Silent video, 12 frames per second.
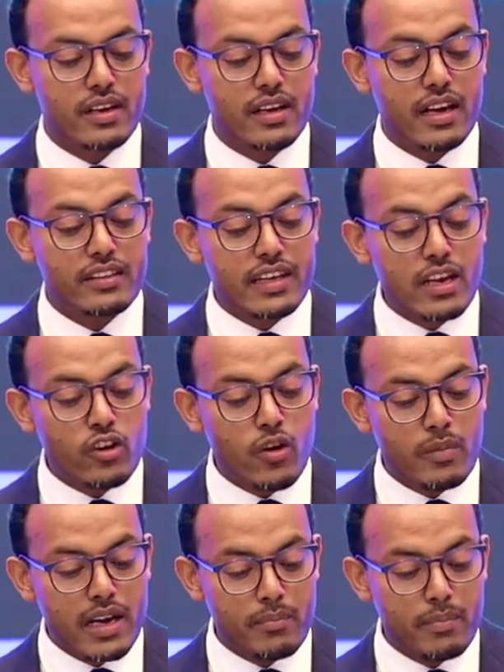and telecom
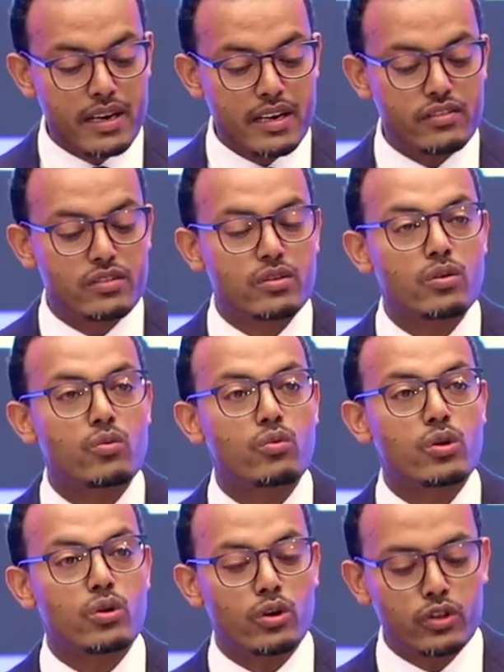companies will
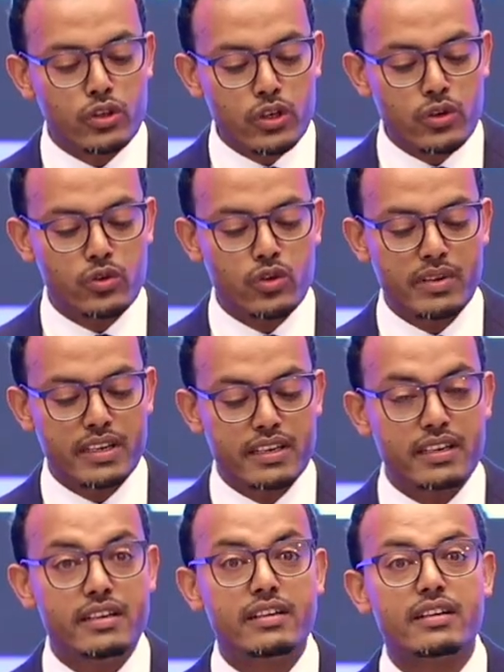continue to be
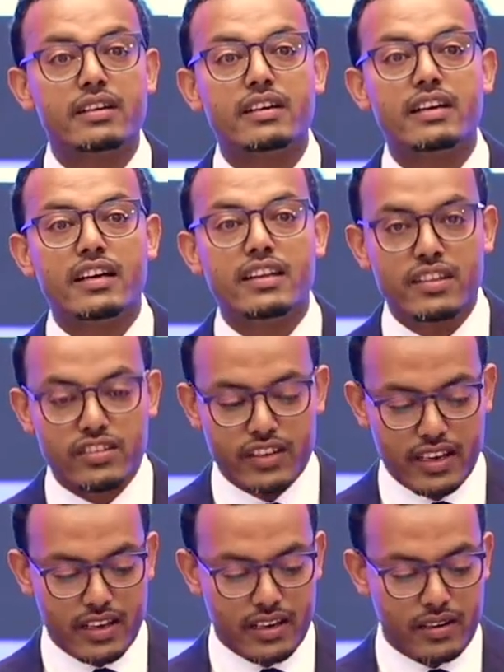needed in this
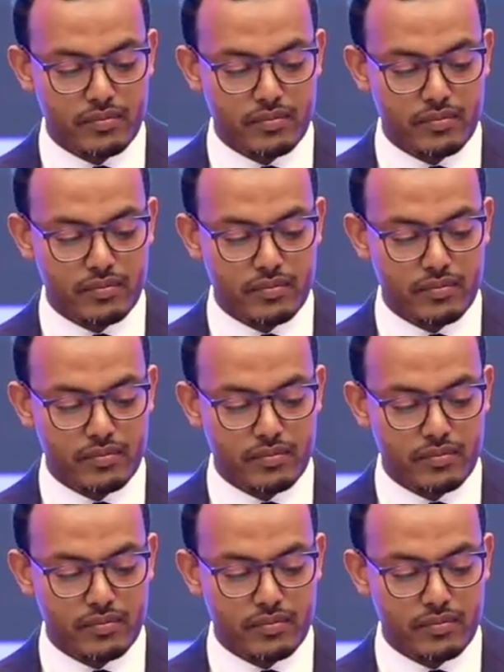area.